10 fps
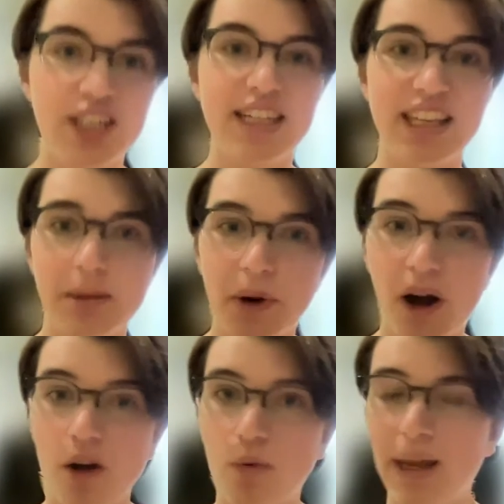an
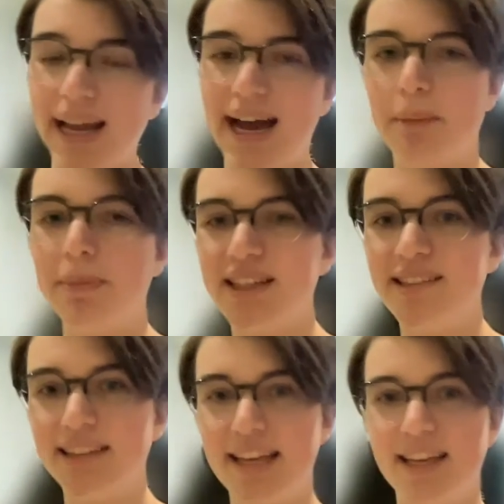epoch, what
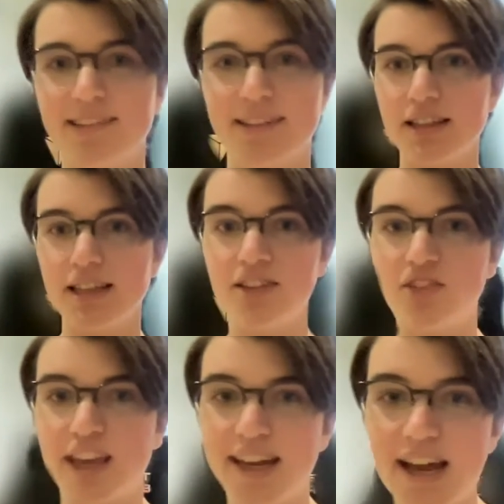happens is the
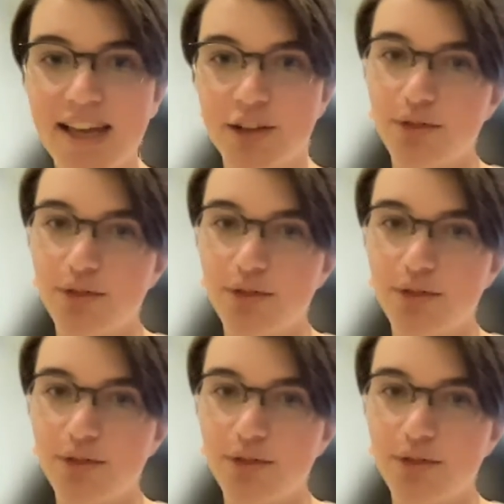data is